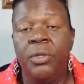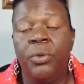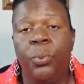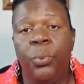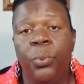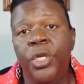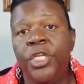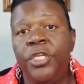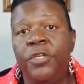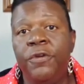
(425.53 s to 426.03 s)

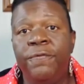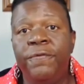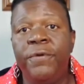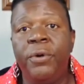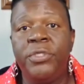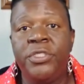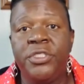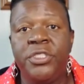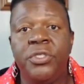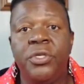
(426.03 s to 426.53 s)
What are you
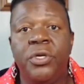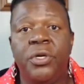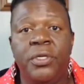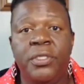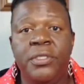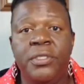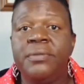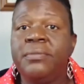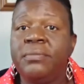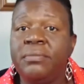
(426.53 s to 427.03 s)
focusing
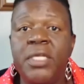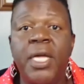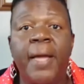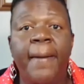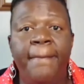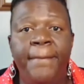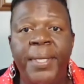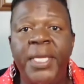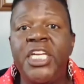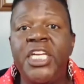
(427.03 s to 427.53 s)
on?
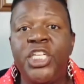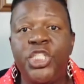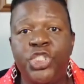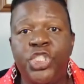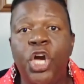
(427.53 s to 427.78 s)
Picking a